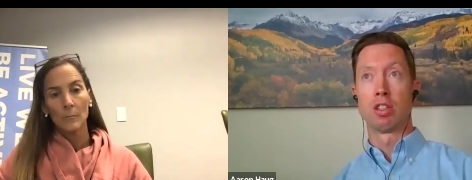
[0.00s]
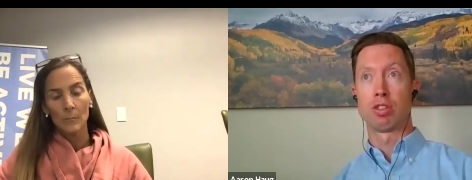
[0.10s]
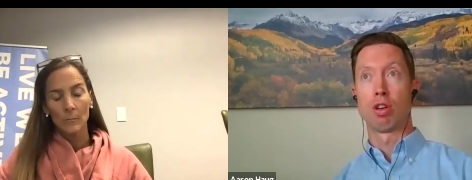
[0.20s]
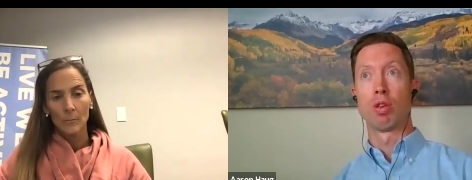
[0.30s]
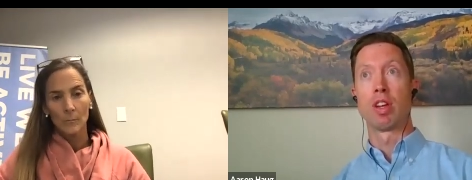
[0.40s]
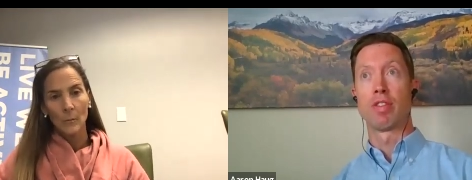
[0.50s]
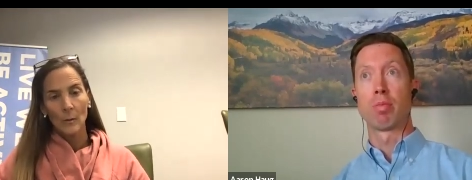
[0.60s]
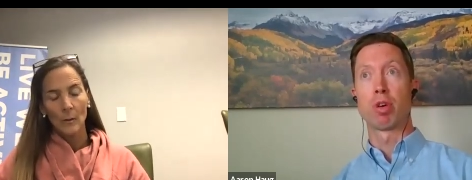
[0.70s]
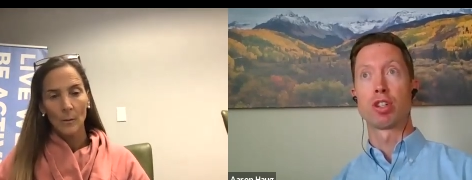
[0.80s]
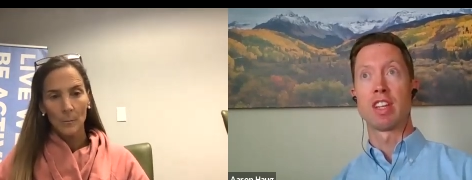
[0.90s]
Speaker 1: So if a
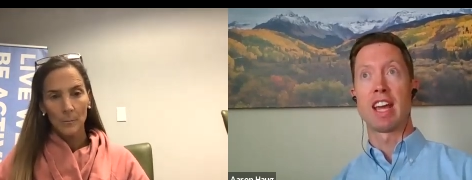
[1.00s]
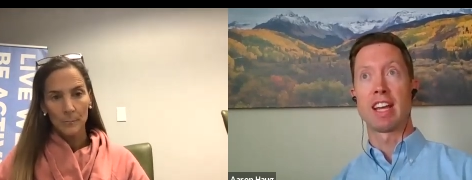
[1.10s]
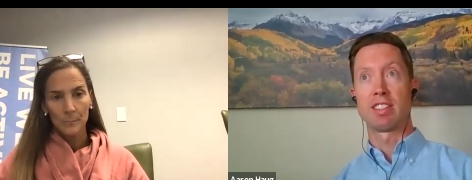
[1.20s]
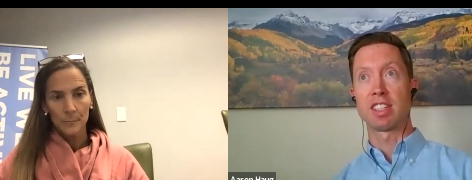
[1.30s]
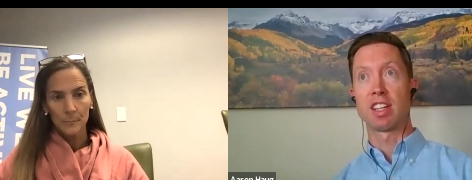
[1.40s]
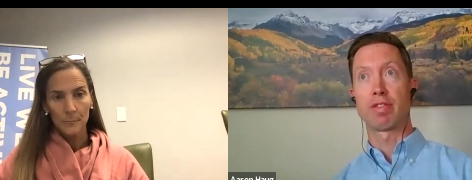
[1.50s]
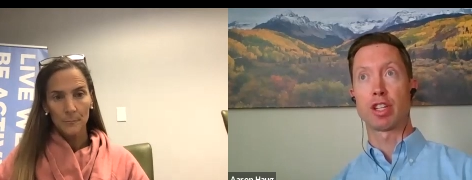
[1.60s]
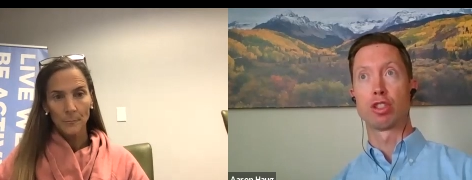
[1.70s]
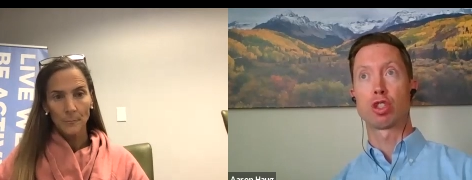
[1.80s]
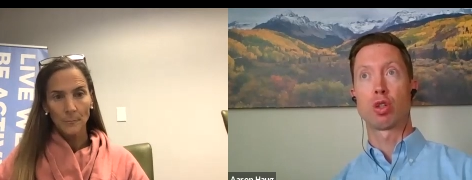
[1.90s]
person has
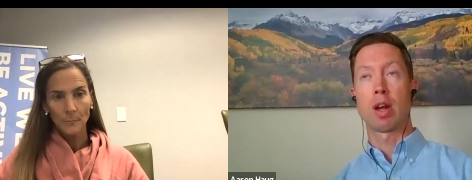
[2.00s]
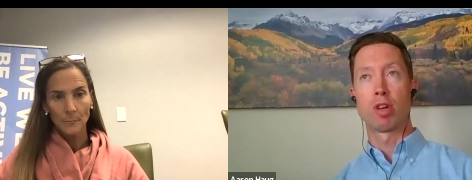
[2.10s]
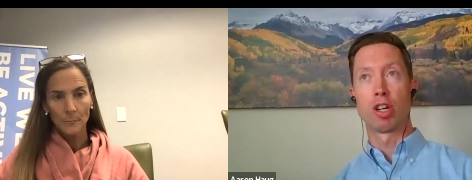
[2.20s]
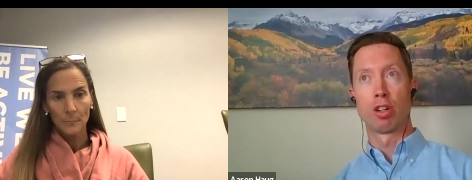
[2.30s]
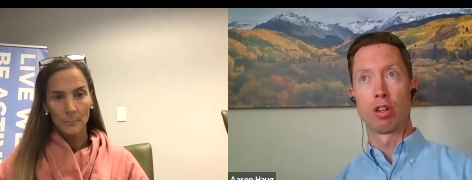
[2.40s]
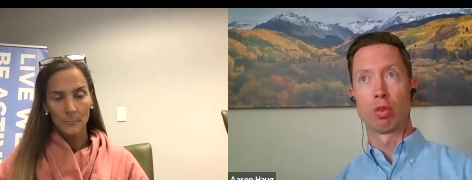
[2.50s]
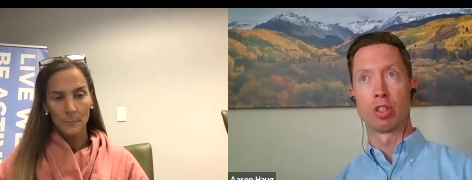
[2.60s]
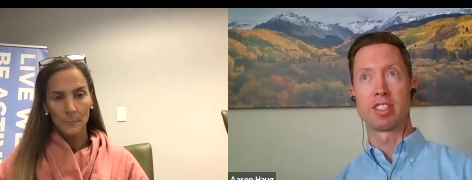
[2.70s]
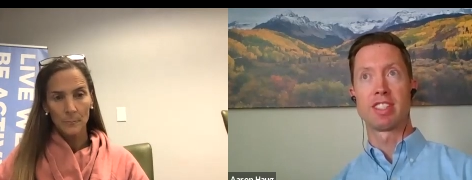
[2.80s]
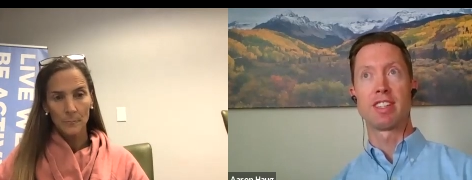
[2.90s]
significant tremor or
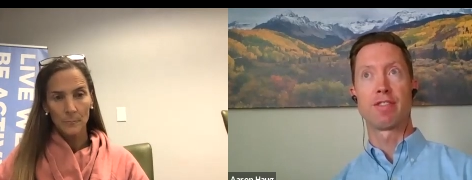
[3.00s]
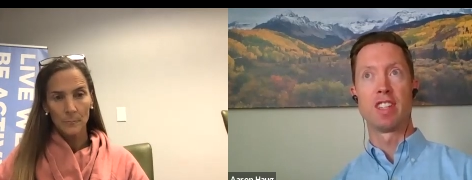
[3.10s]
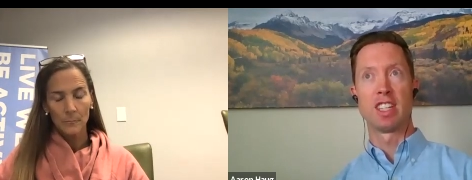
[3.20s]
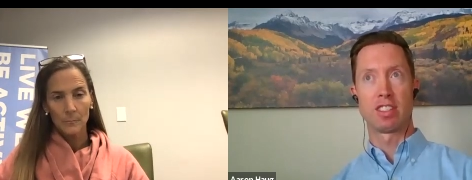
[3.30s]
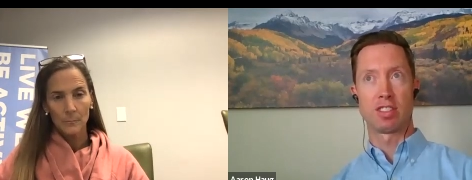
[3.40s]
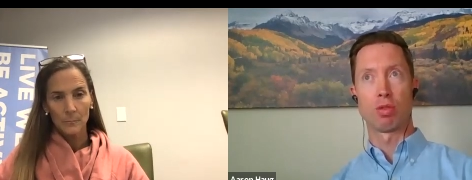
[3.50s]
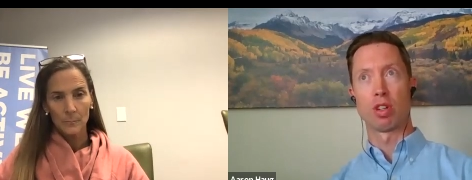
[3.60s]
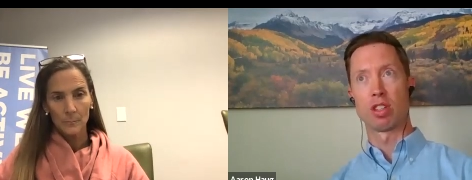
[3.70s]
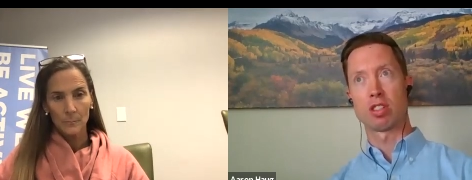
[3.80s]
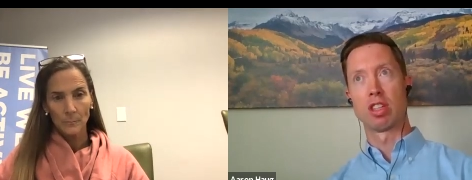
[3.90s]
stiffness
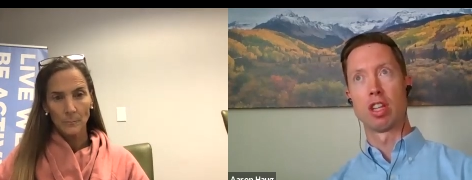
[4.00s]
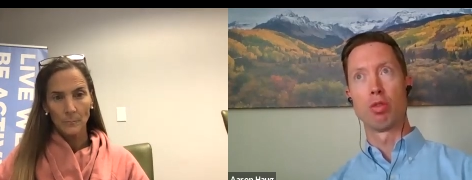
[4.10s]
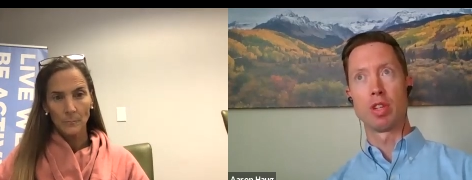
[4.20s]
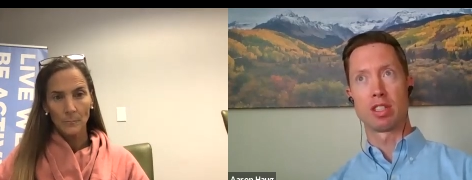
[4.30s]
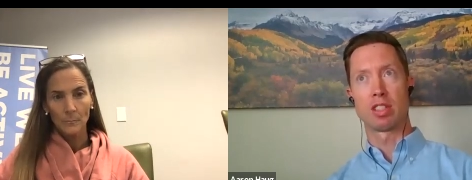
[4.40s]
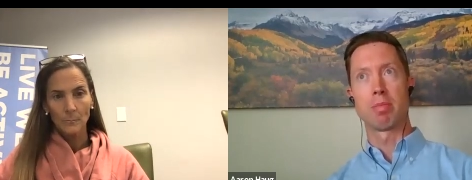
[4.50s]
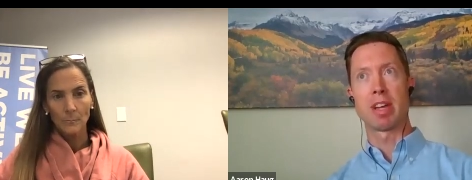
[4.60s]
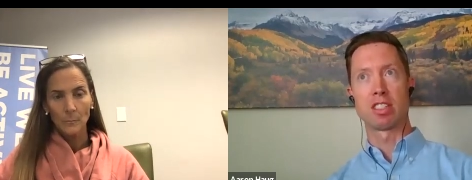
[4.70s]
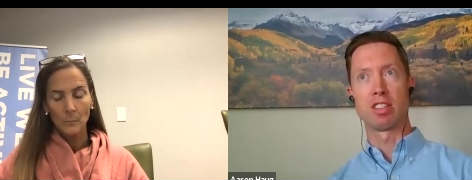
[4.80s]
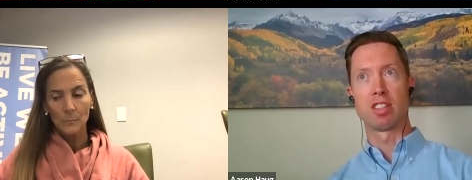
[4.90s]
or slowness that
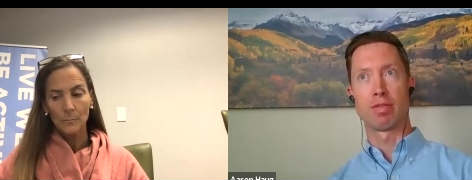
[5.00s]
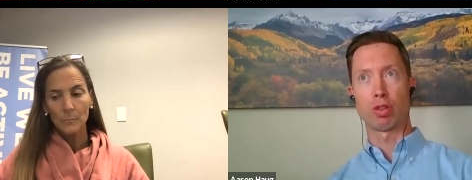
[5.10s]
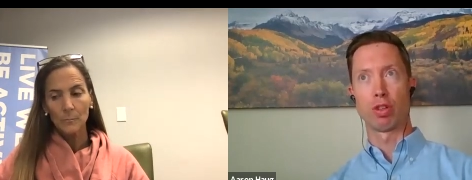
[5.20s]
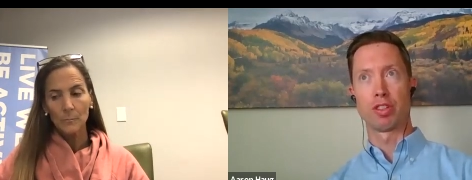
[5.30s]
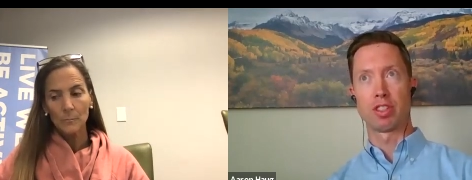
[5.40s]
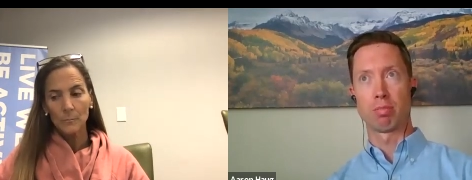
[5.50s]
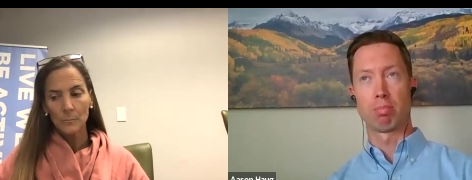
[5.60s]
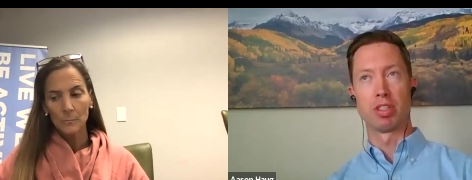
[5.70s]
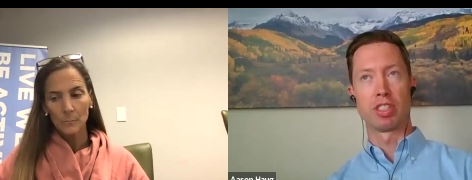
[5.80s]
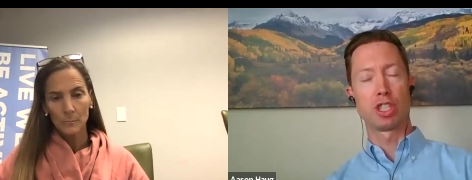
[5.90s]
makes it difficult to
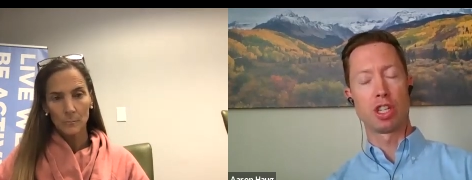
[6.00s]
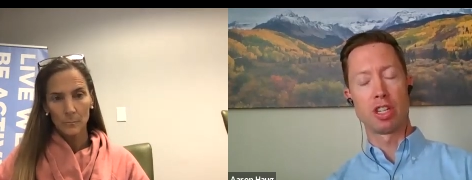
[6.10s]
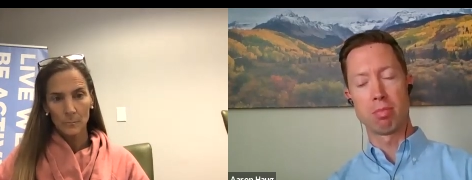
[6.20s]
position